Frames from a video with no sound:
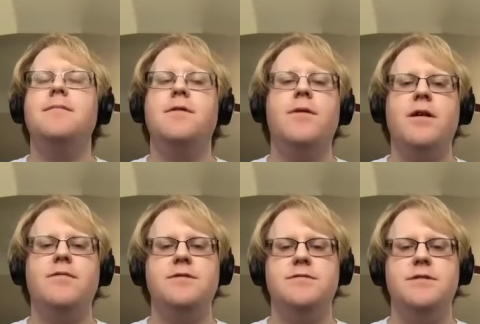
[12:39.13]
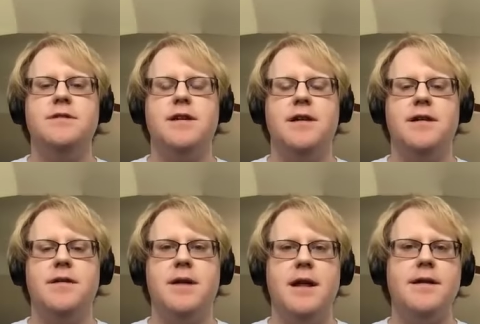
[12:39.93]
Going off what Julie said,
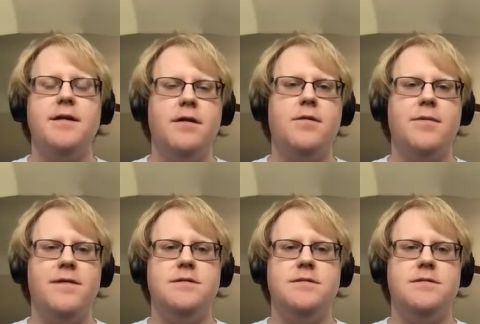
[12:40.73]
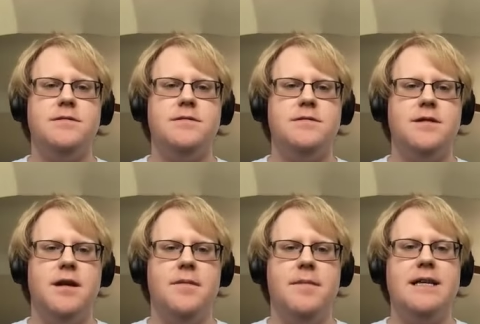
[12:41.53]
um, getting to know your professors
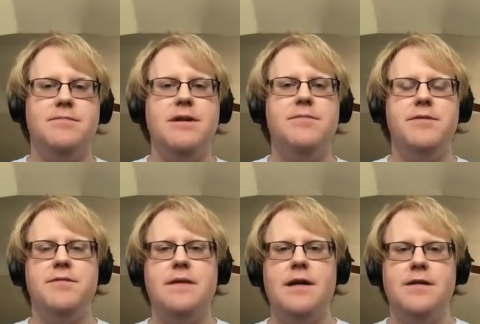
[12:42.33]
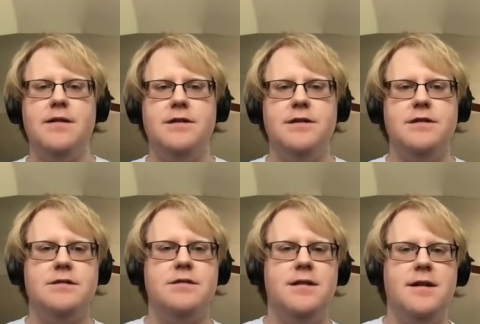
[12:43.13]
um, as people rather than
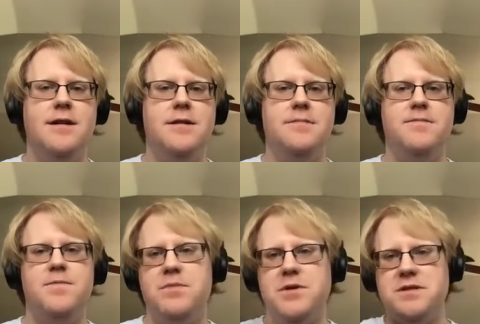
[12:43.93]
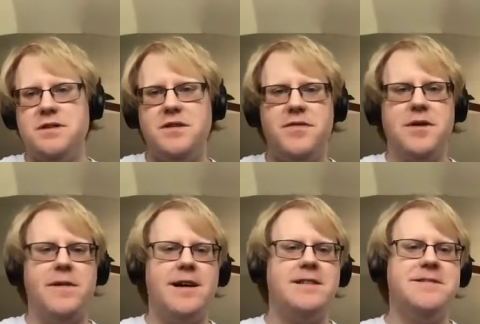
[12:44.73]
just the person at the front of
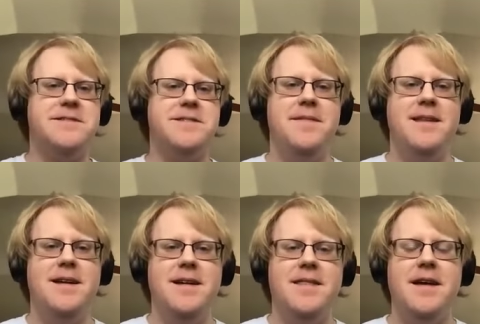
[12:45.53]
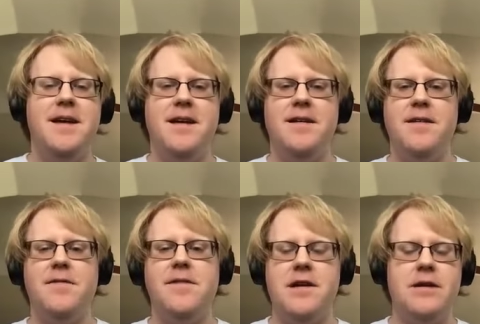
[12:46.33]
the lecture. They
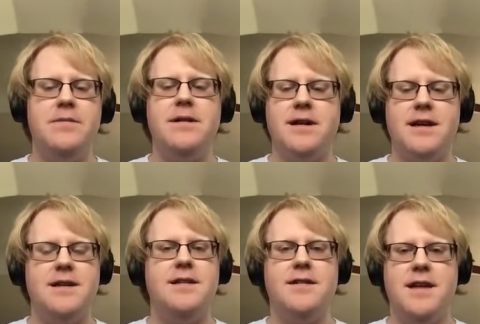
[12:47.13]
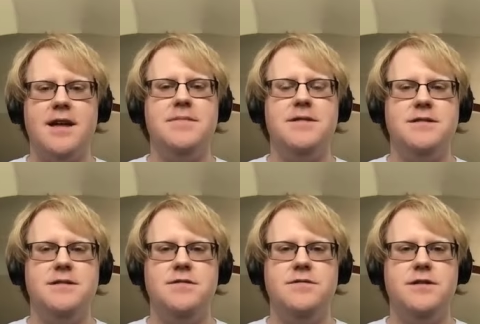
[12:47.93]
are very well connected on
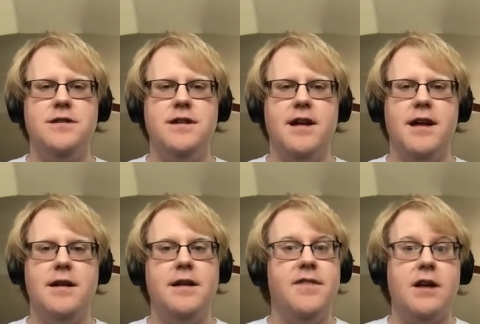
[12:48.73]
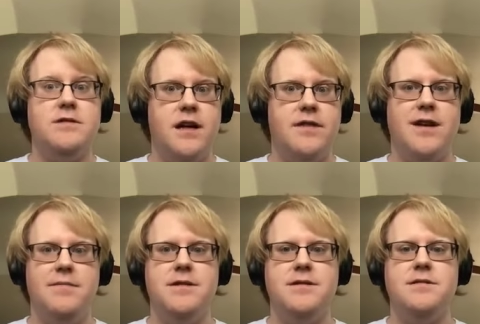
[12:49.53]
campus usually, and even outside of
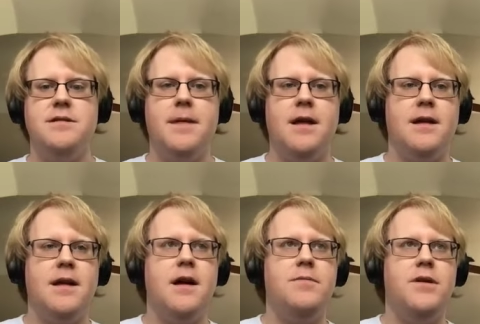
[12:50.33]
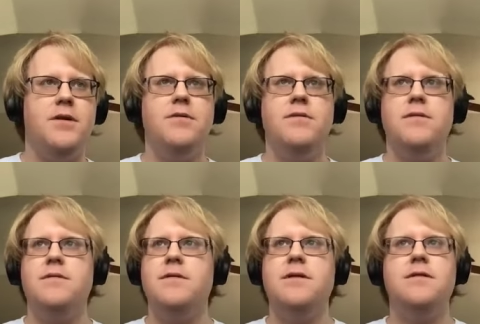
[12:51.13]
campus, and can help you
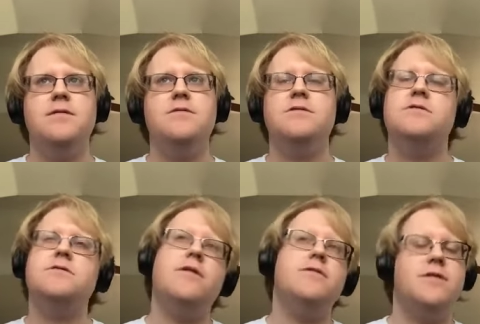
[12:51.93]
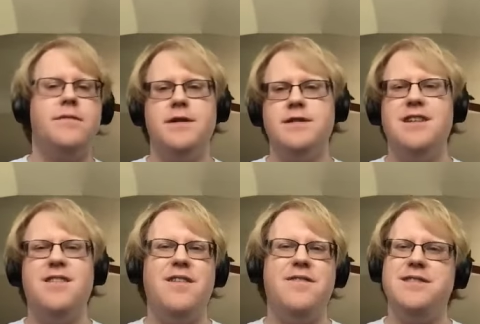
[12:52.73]
so so much, and
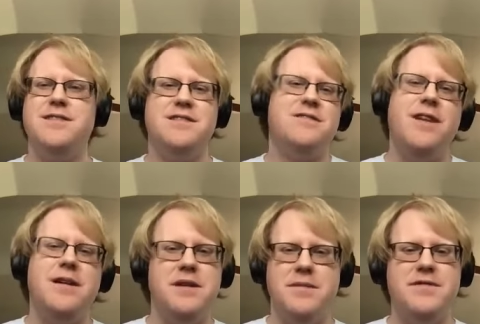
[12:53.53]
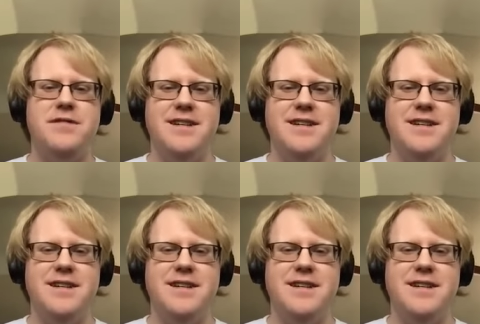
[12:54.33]
are often just great people.